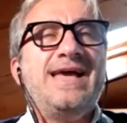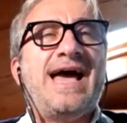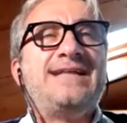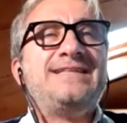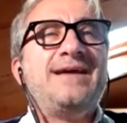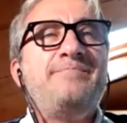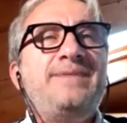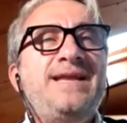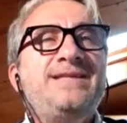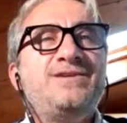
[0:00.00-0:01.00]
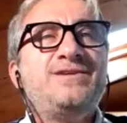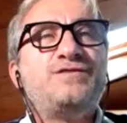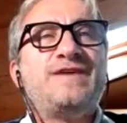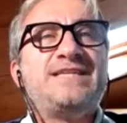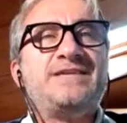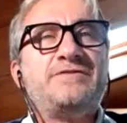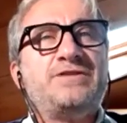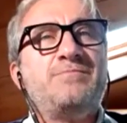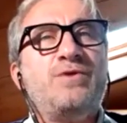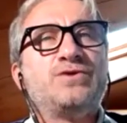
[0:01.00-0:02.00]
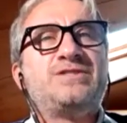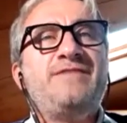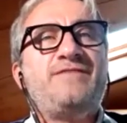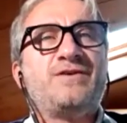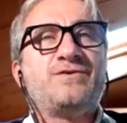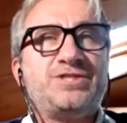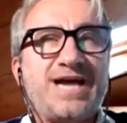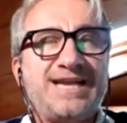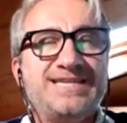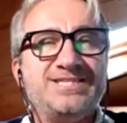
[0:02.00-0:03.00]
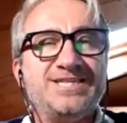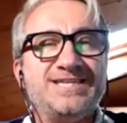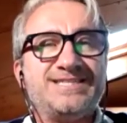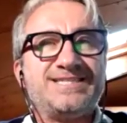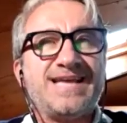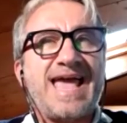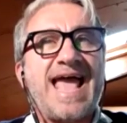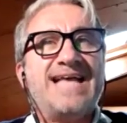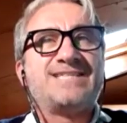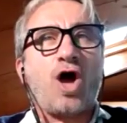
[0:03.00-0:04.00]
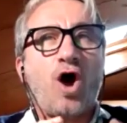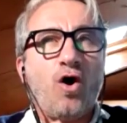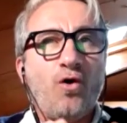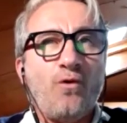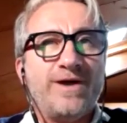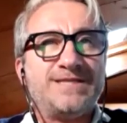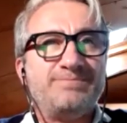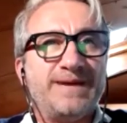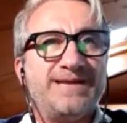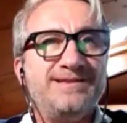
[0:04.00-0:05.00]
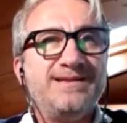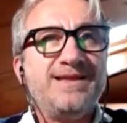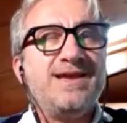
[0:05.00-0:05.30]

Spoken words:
and the ability to face even the most difficult challenges has always been